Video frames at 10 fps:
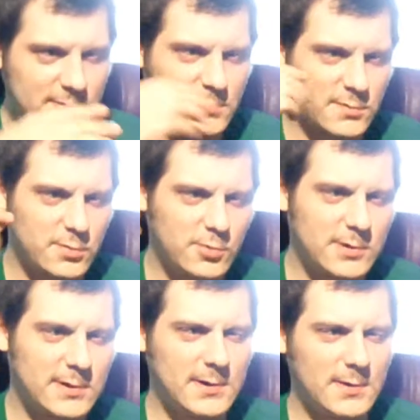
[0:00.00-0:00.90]
you do
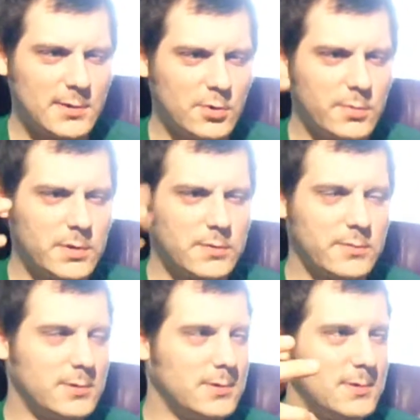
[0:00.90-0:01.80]
get a little bit of
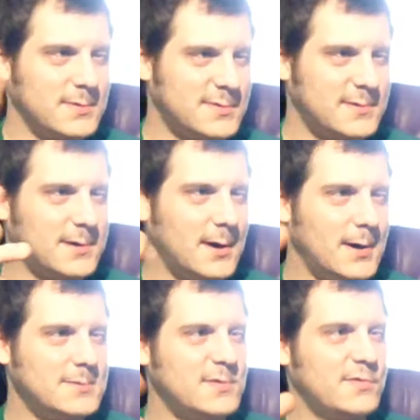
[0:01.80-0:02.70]
a
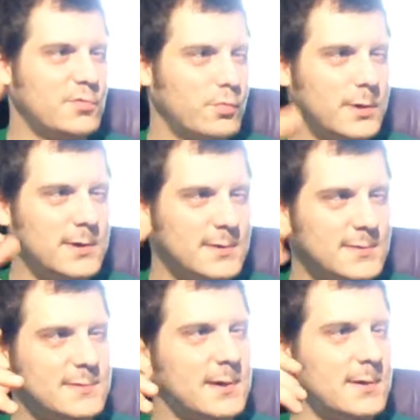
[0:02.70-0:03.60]
Scotch
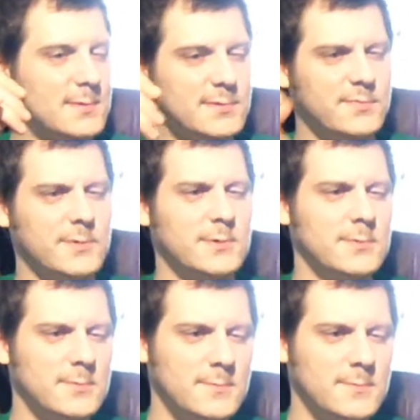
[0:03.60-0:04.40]
sweetness kind of smell.